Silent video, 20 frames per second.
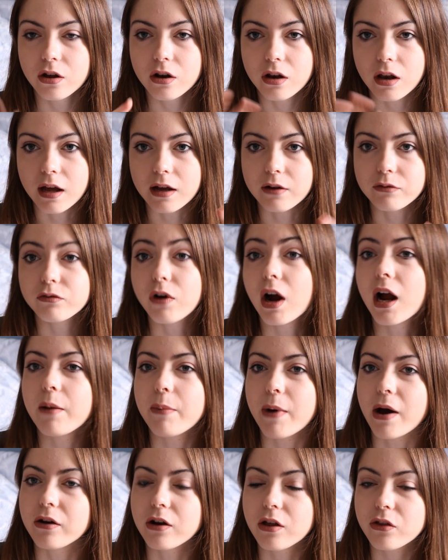like write
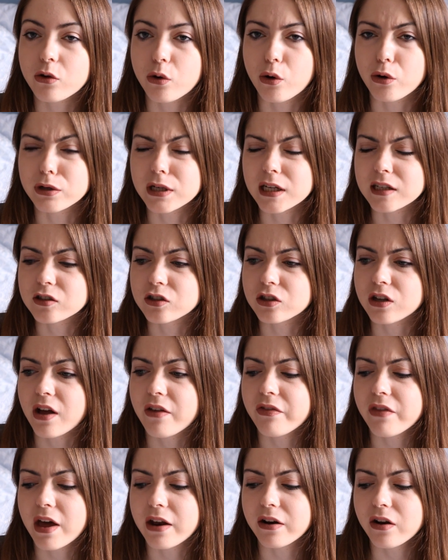about another quotation
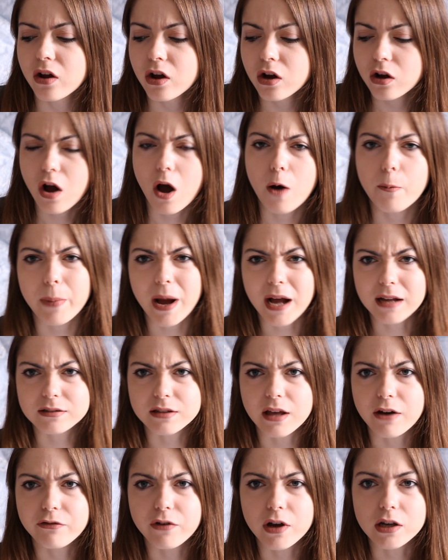and then come back to
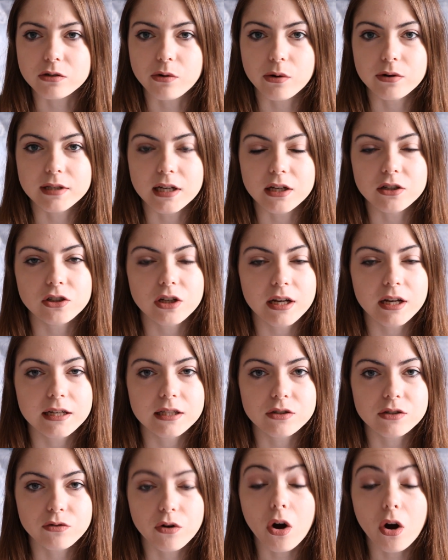that first quotation
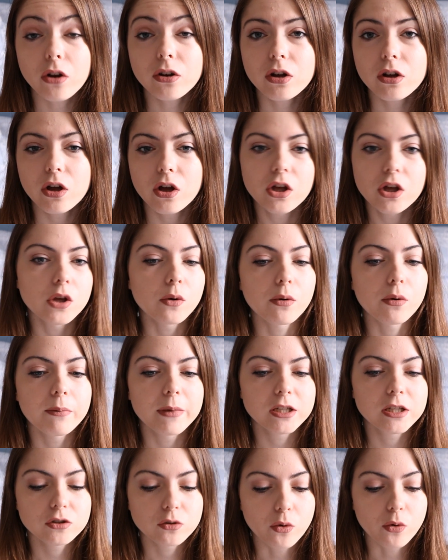later on. You want to
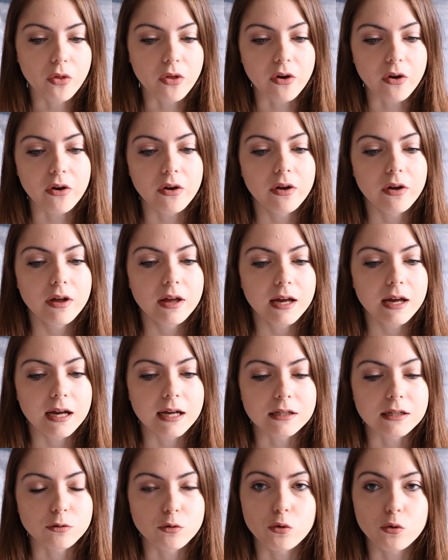make sure that
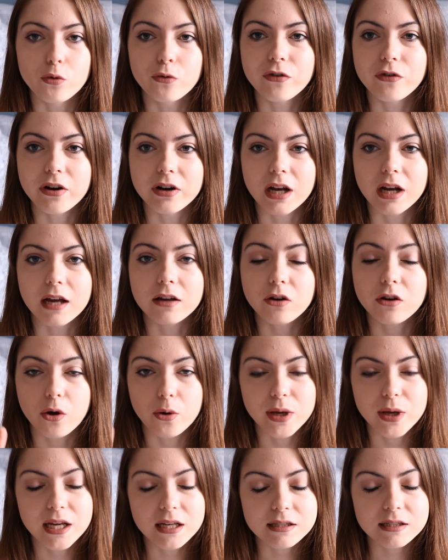it's all very like
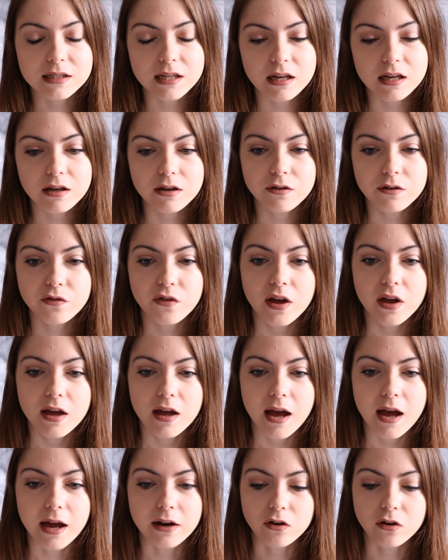cohesive
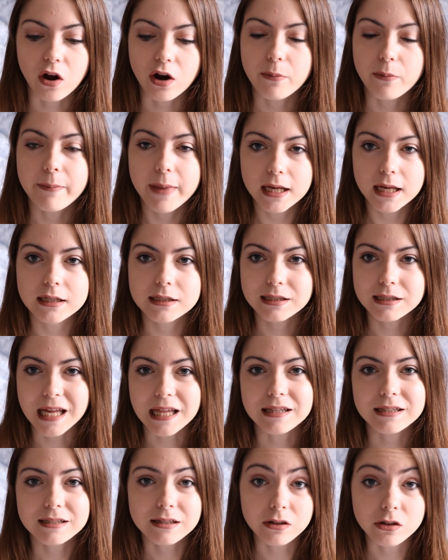and kind of makes
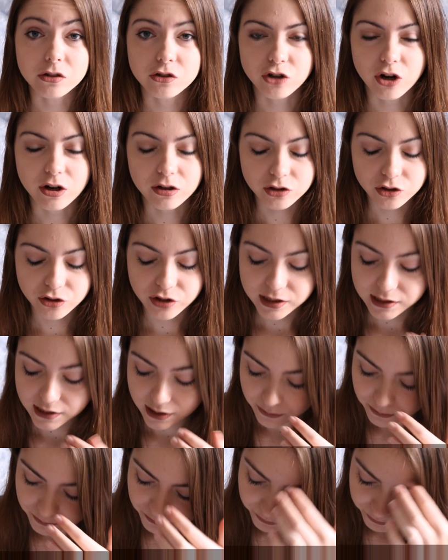sense in the structure it's
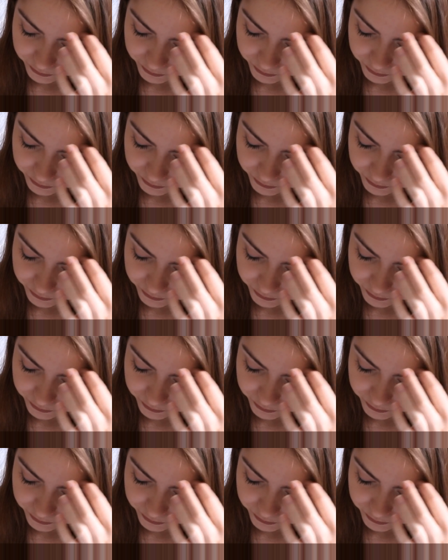in.